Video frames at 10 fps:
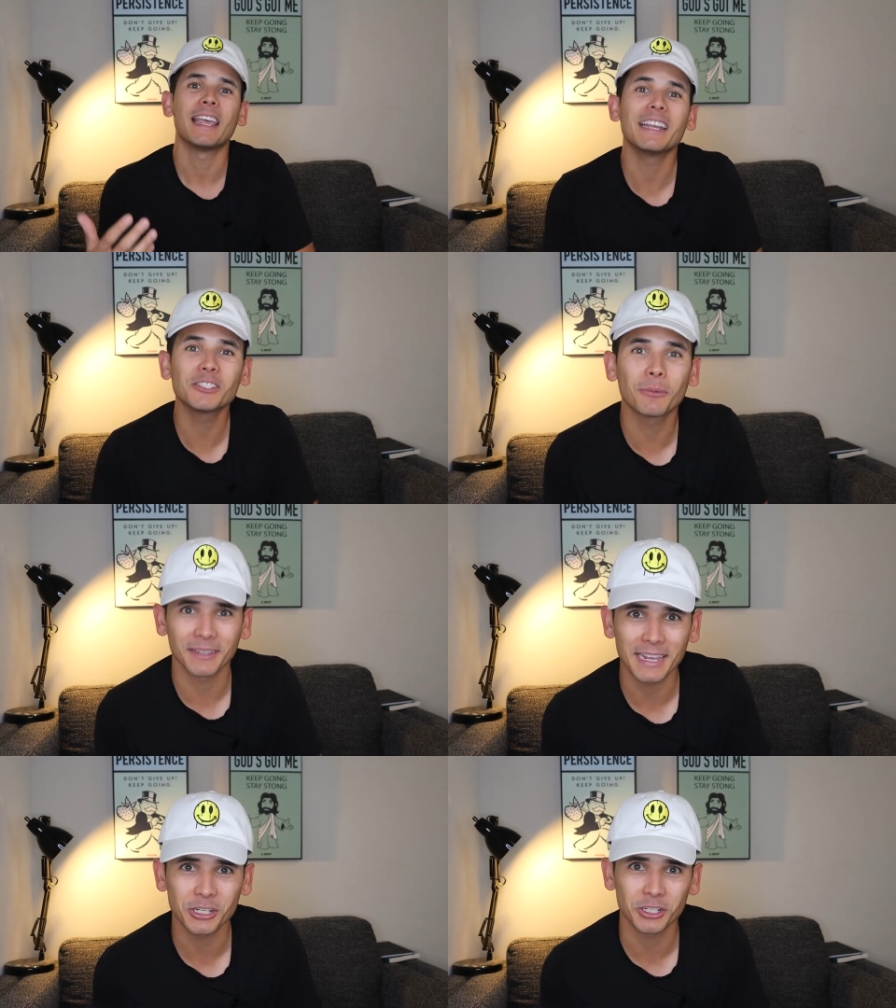it's a
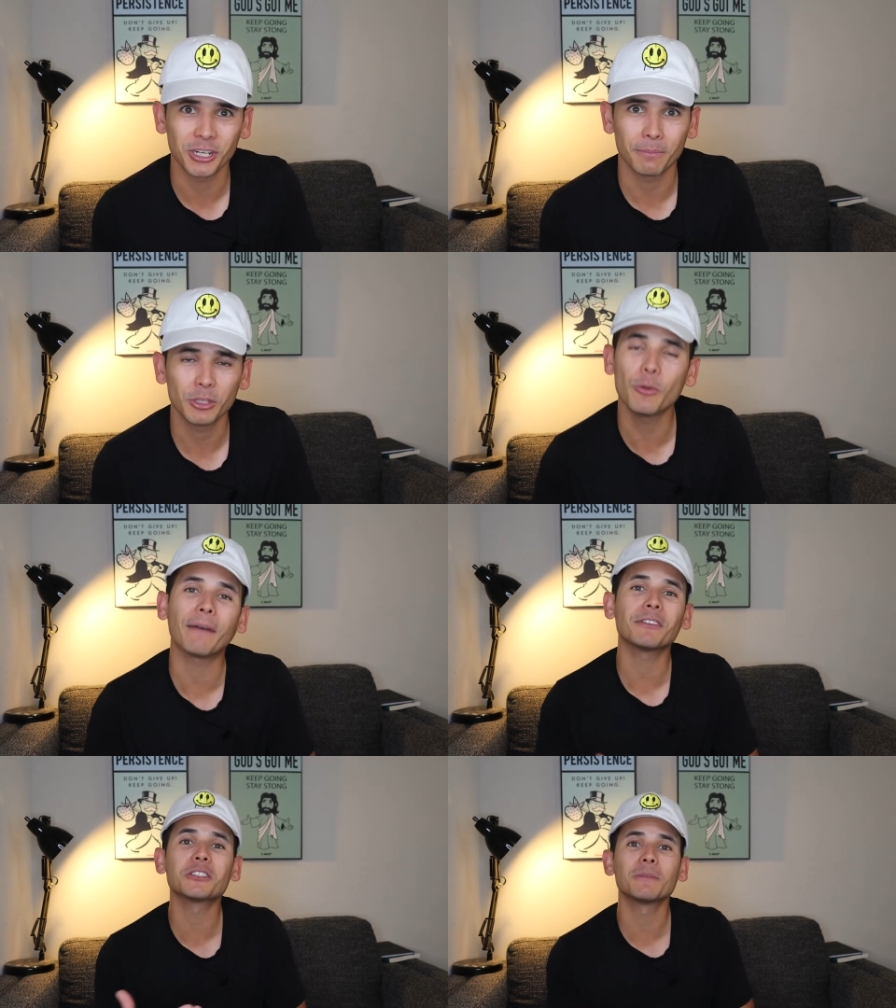relationship. You
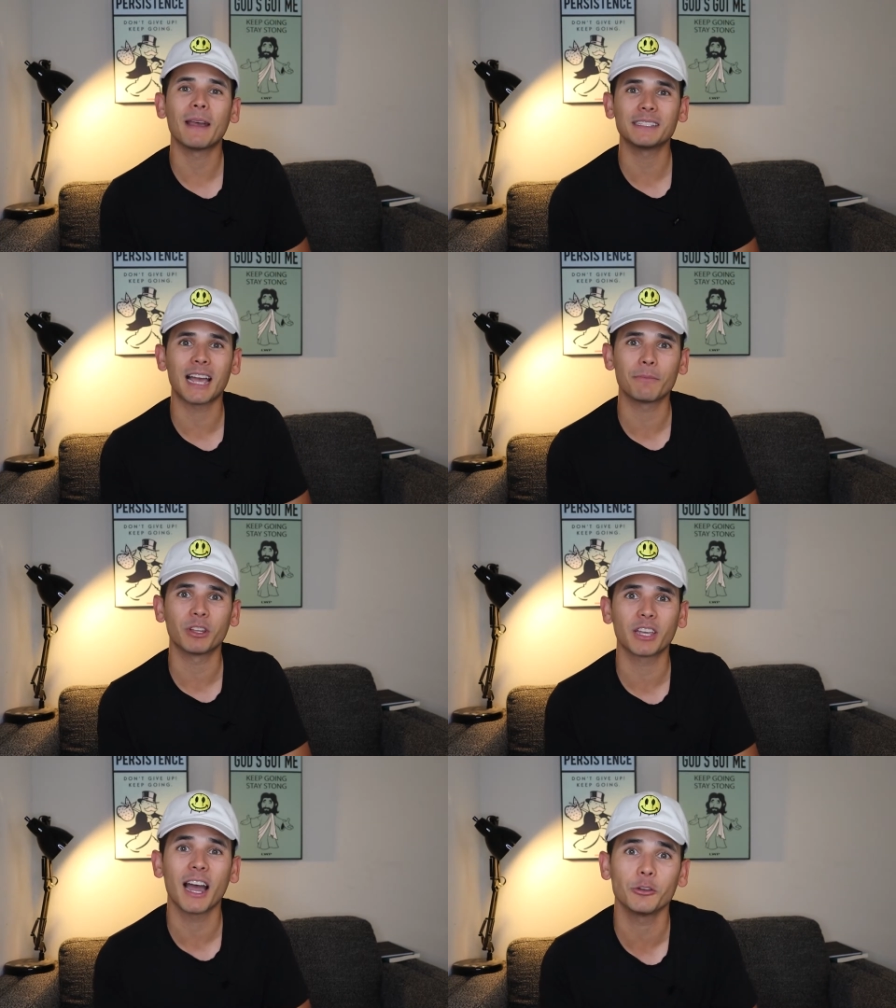have to spend time
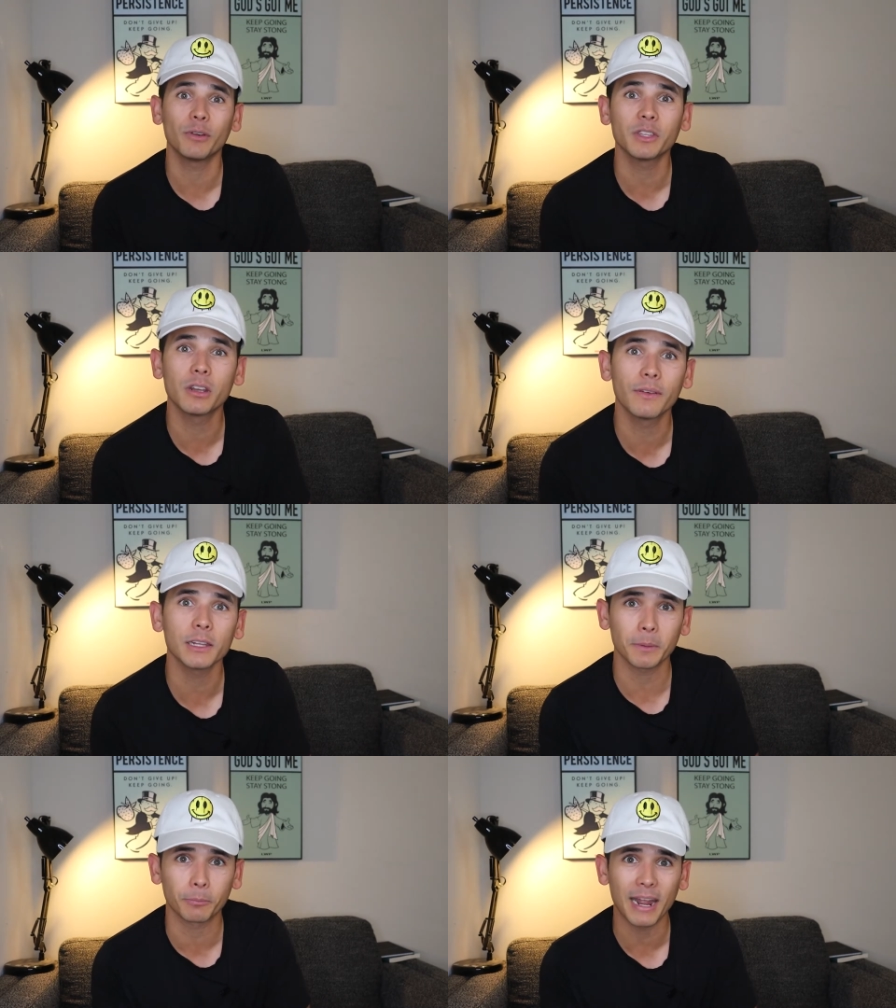with God. You have to
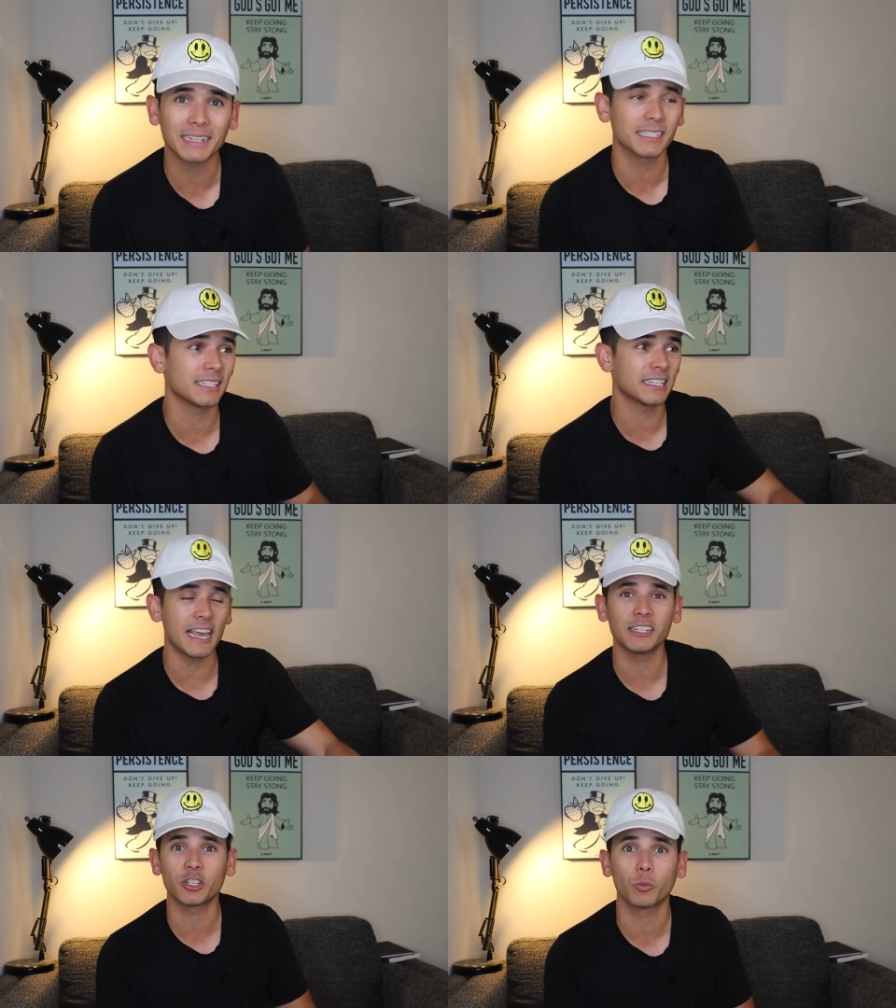develop a practice to
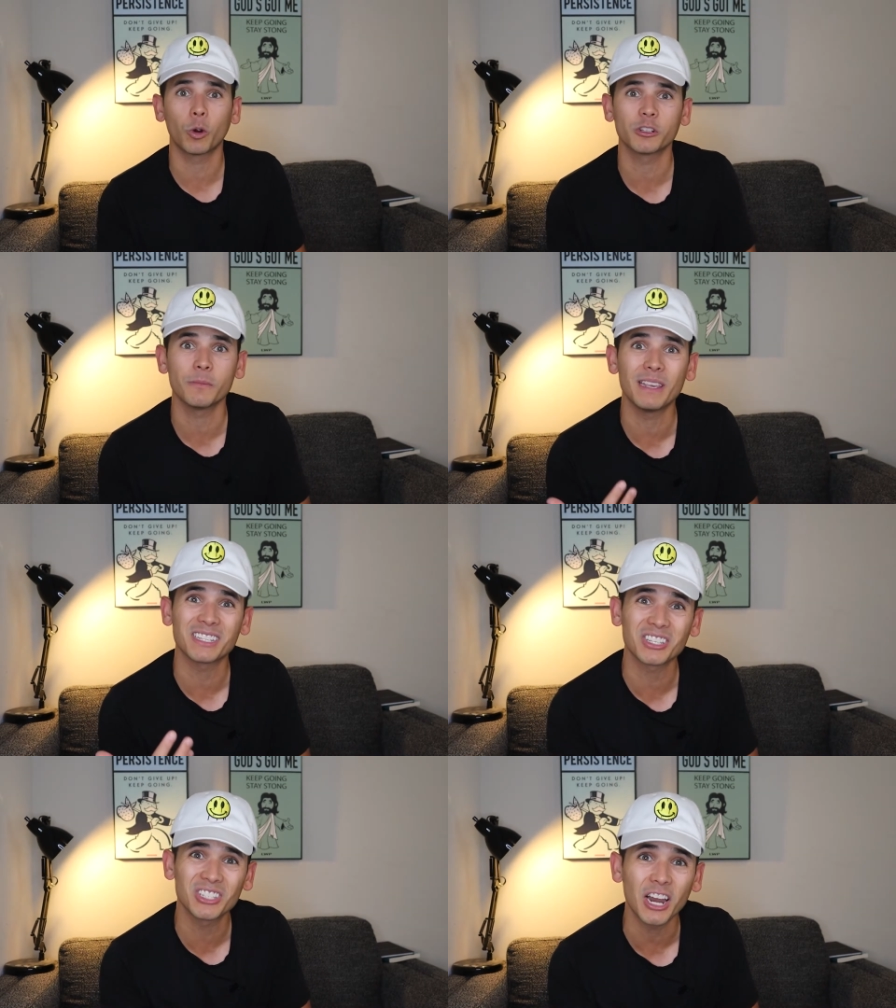get into the Word, to be
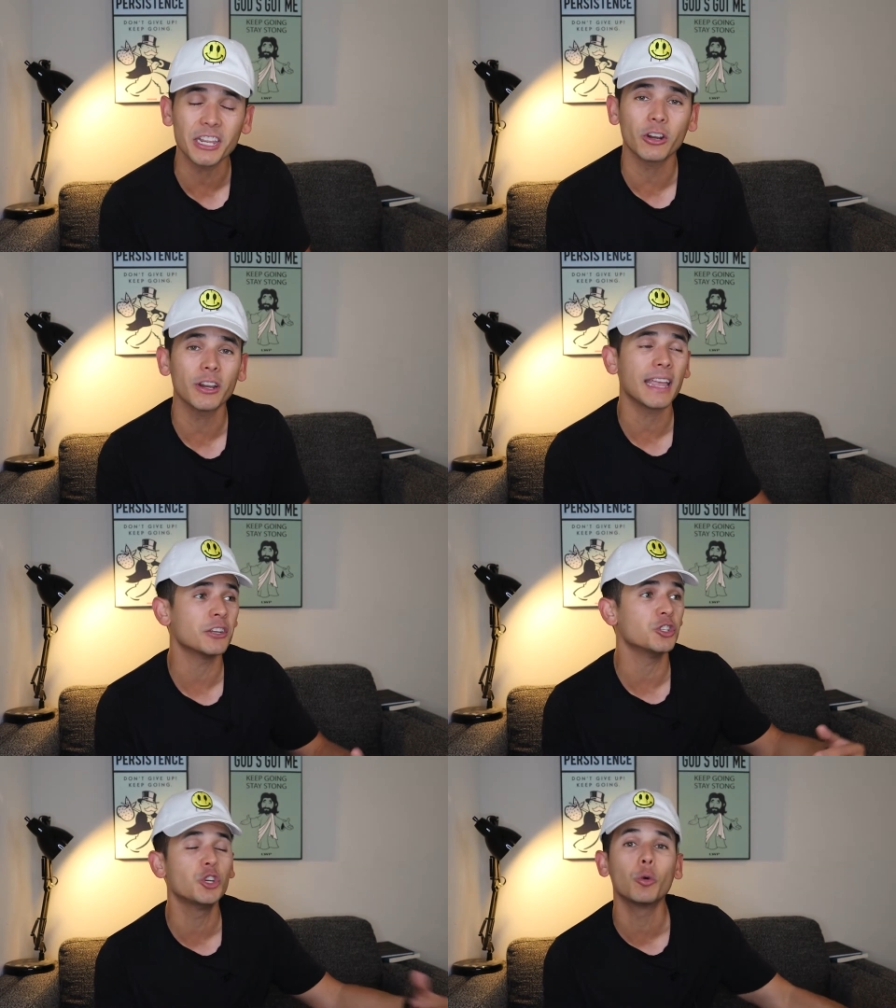a studier
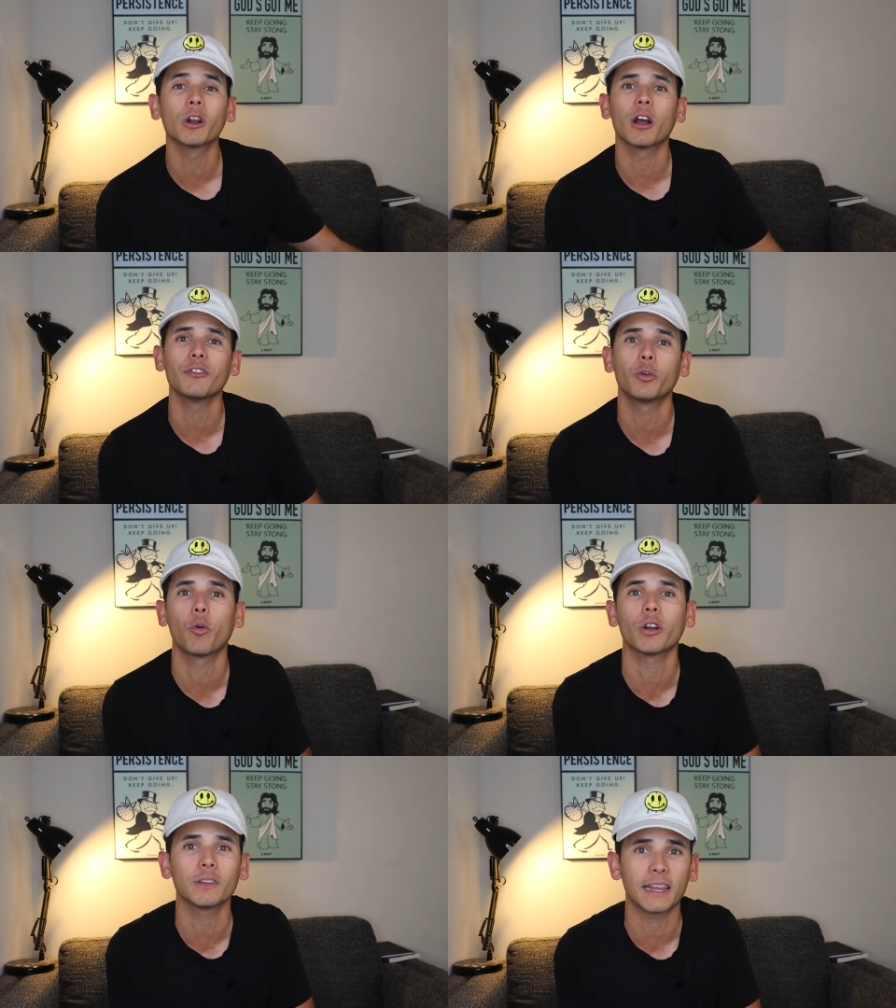and doer of the
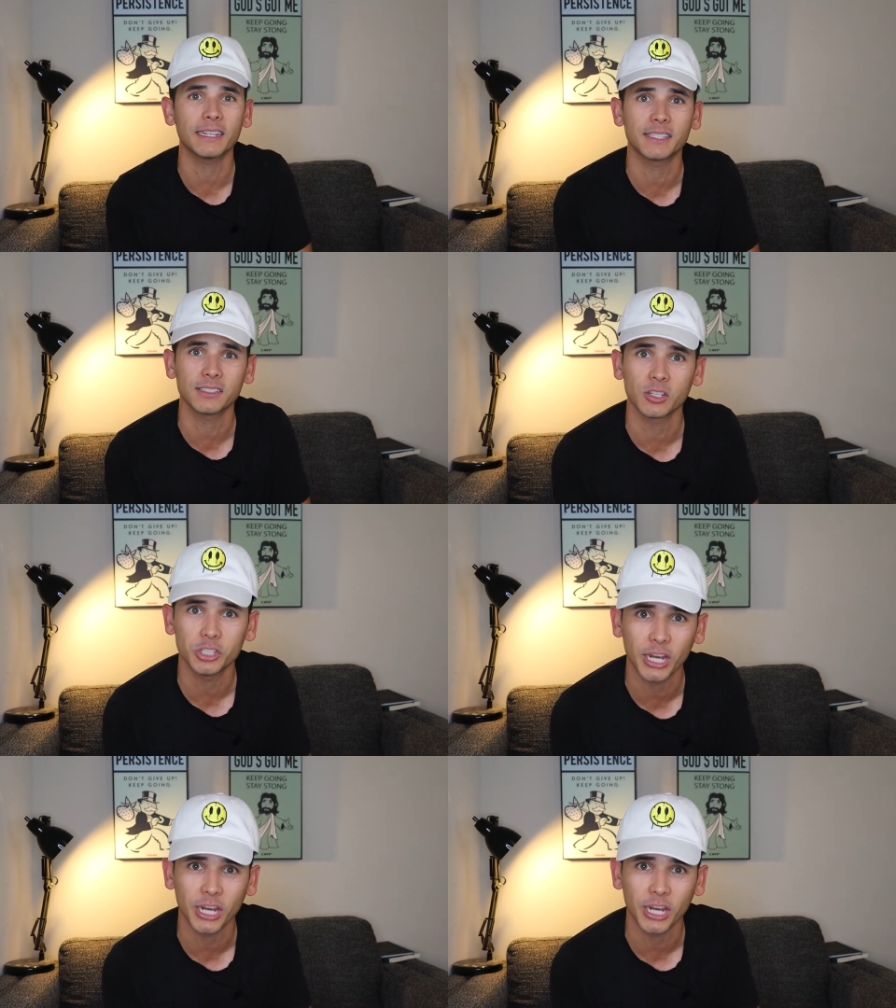Word, like it says in